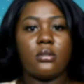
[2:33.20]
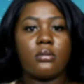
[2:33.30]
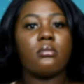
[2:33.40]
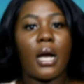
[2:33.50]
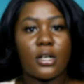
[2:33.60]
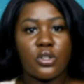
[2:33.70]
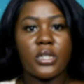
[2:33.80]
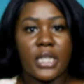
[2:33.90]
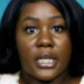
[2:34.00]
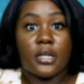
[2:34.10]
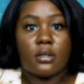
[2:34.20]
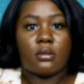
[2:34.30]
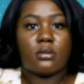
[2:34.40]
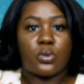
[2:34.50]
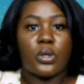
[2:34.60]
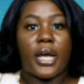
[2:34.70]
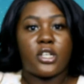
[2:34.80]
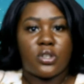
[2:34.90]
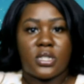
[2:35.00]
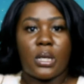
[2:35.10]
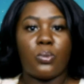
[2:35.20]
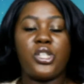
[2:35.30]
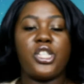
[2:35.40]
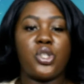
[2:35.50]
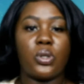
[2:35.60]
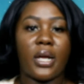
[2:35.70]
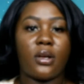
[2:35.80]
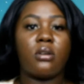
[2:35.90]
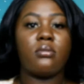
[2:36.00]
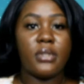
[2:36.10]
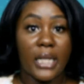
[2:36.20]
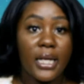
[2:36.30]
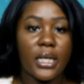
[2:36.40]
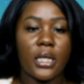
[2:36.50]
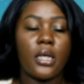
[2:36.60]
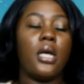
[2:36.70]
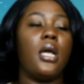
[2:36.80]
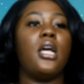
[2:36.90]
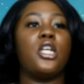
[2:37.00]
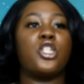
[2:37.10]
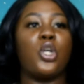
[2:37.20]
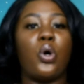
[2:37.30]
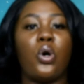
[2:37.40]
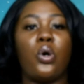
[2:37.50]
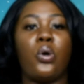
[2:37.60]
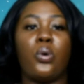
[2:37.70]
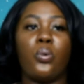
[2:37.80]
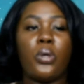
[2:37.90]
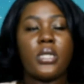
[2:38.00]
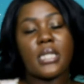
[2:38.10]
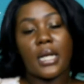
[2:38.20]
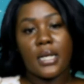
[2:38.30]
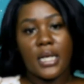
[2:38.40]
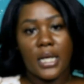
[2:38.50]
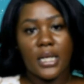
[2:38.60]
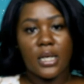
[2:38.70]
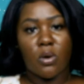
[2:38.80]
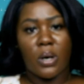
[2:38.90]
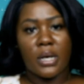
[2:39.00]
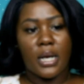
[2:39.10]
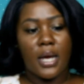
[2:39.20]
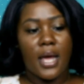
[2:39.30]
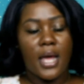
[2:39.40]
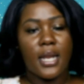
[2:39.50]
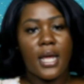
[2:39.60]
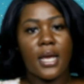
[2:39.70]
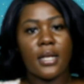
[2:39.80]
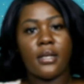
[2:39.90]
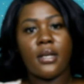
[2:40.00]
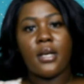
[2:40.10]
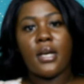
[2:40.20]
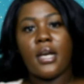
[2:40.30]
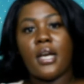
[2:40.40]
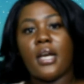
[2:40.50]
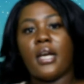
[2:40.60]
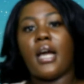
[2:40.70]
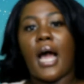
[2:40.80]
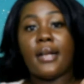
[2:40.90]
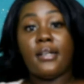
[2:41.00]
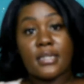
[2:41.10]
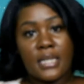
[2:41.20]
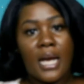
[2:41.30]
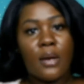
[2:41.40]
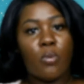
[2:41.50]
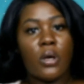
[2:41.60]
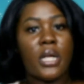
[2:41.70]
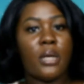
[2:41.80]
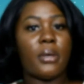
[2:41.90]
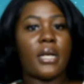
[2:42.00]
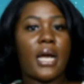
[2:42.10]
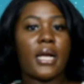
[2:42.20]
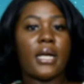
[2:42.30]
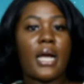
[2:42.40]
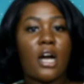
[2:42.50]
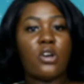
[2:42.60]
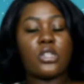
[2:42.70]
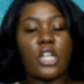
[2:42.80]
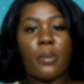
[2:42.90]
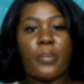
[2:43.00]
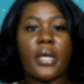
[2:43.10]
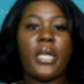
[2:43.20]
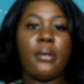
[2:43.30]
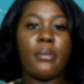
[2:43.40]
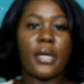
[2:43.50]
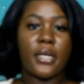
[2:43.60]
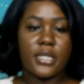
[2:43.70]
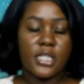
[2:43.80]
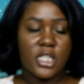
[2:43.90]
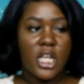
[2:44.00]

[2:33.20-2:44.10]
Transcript: actually take it to the extra step, which is to like dating. So we started dating and whatnot, and then at the time when him and I got hooked up, him and his